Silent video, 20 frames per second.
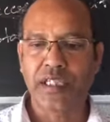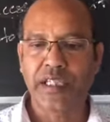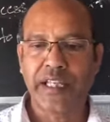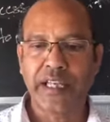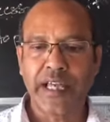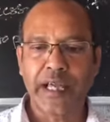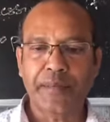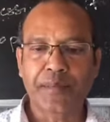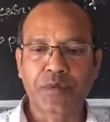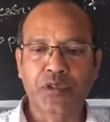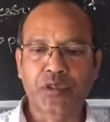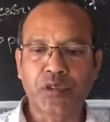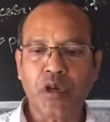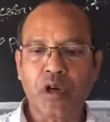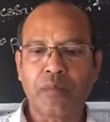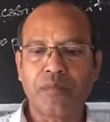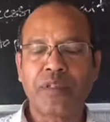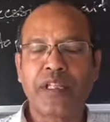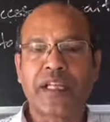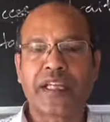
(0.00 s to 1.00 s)
They
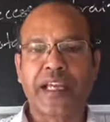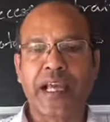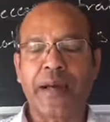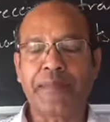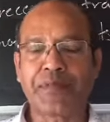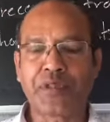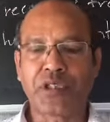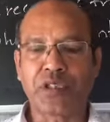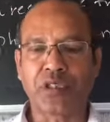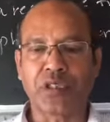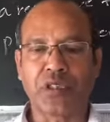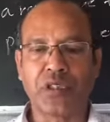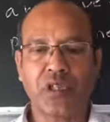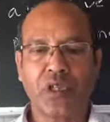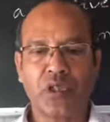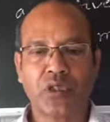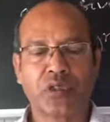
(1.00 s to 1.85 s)
absorb, they capture.